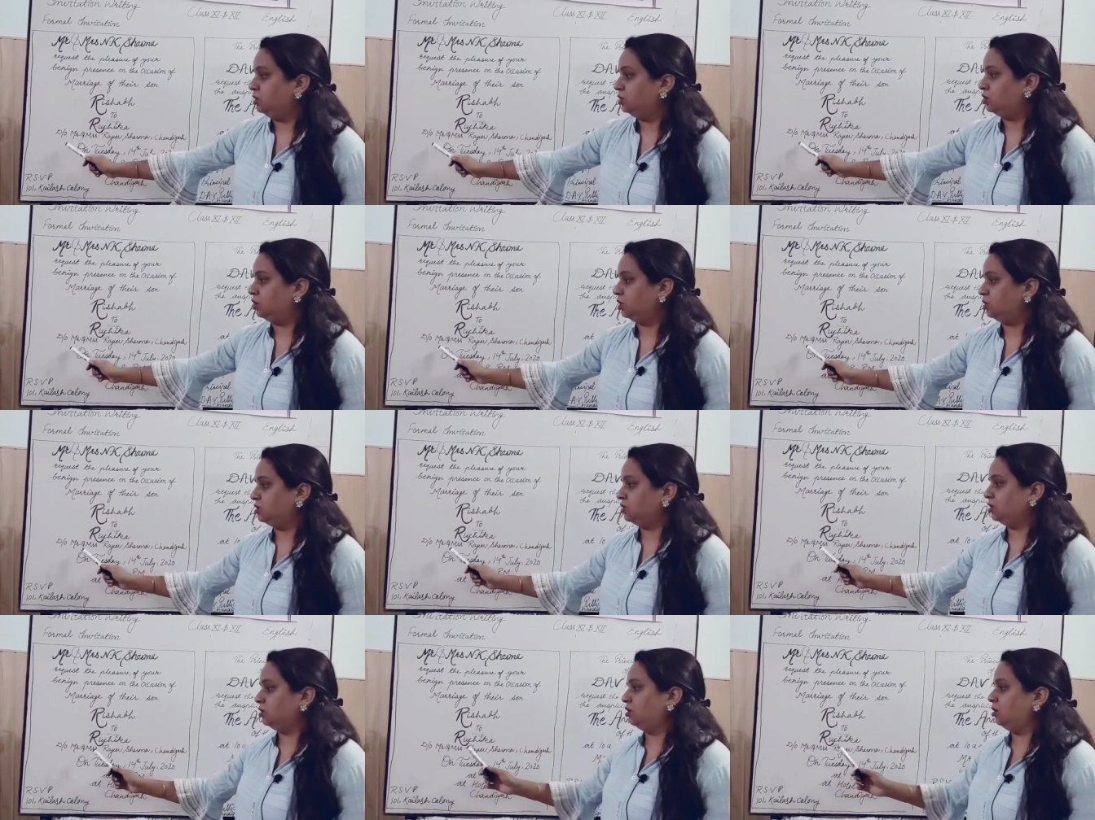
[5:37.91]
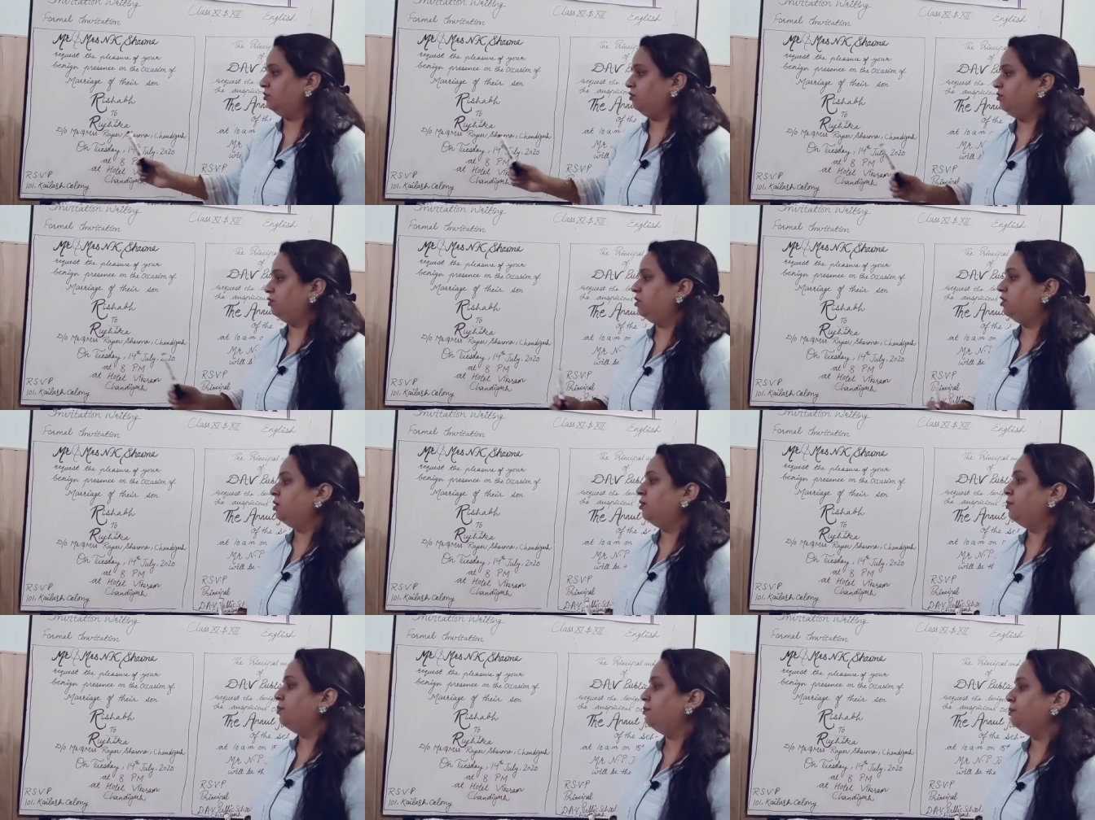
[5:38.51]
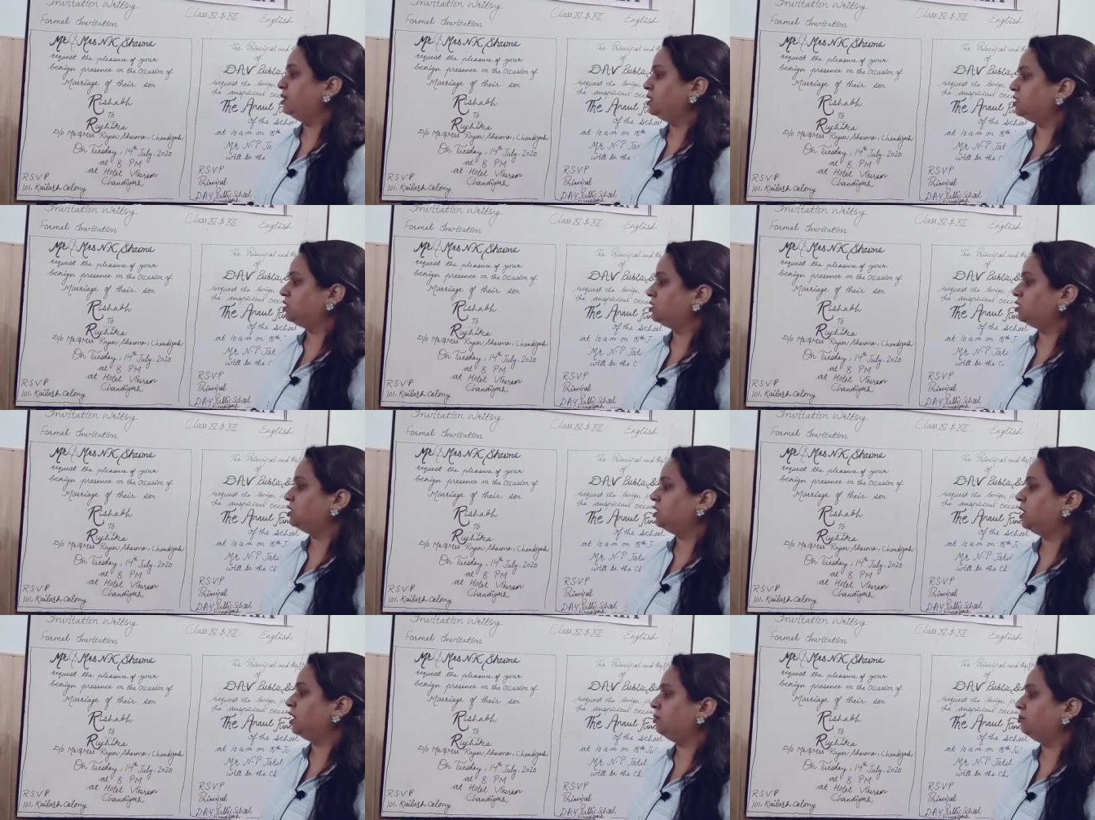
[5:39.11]
daughter of
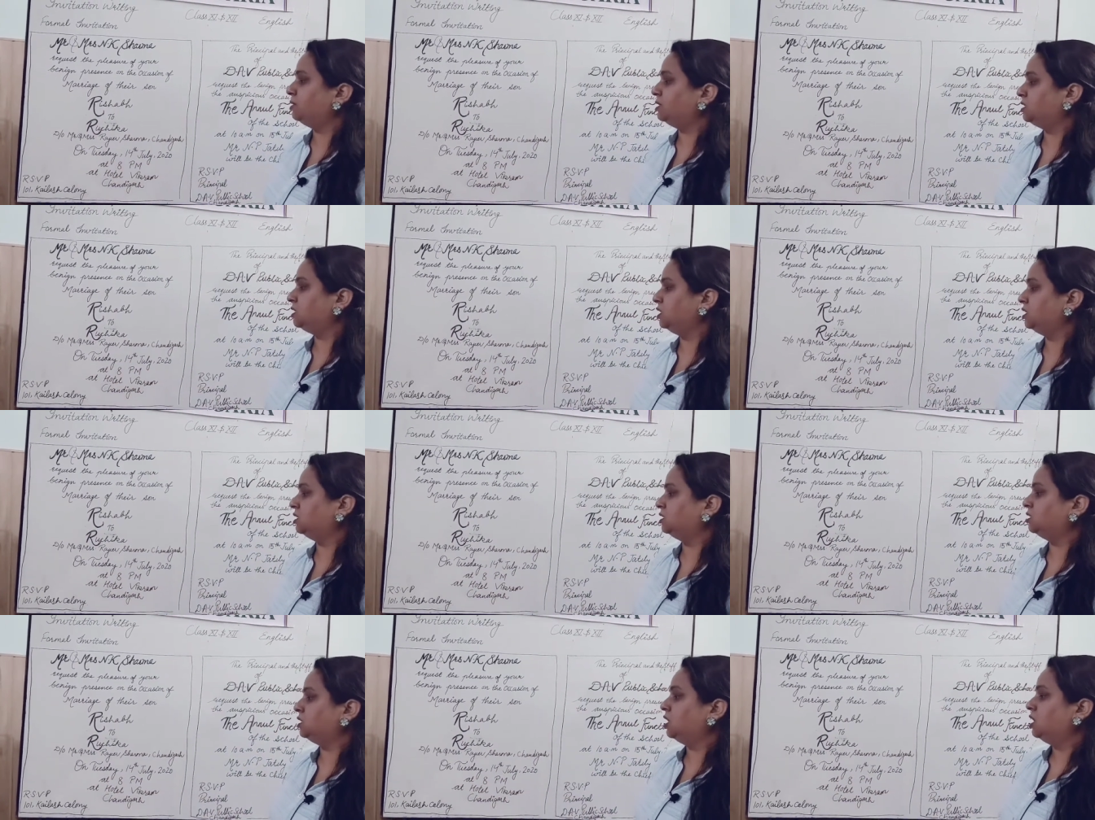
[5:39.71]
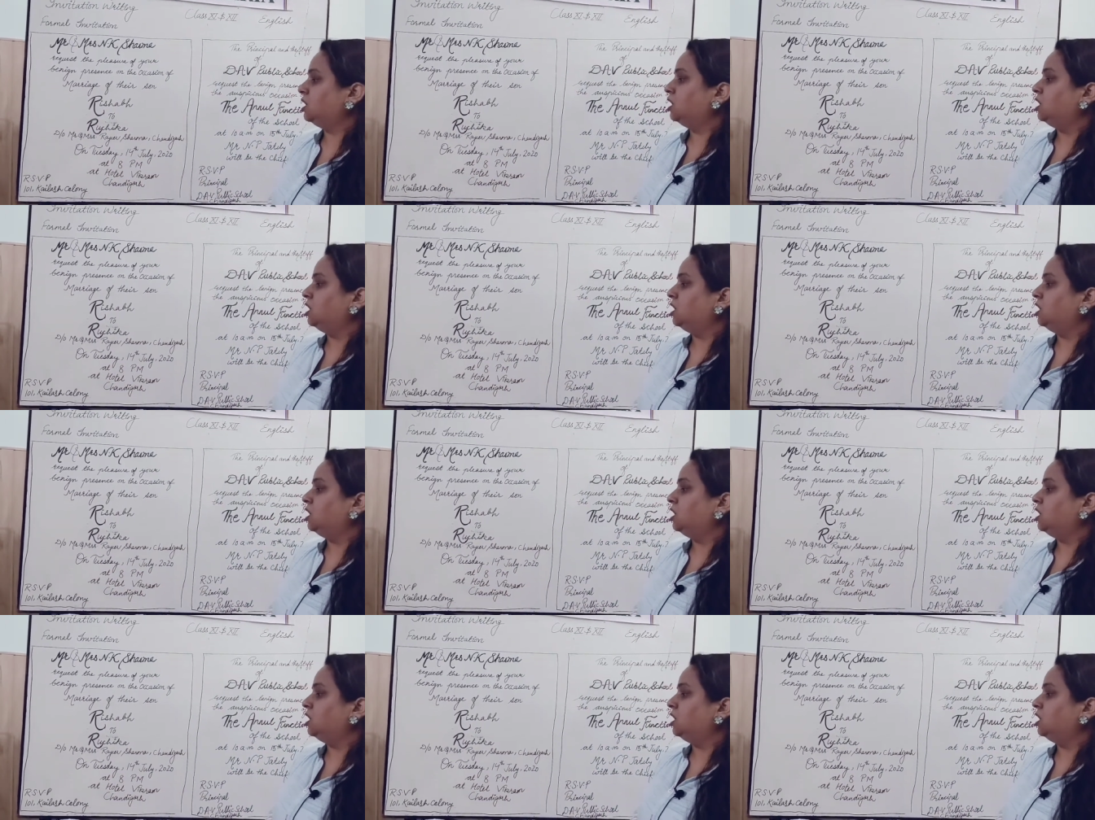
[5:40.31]
Mr. and Mrs.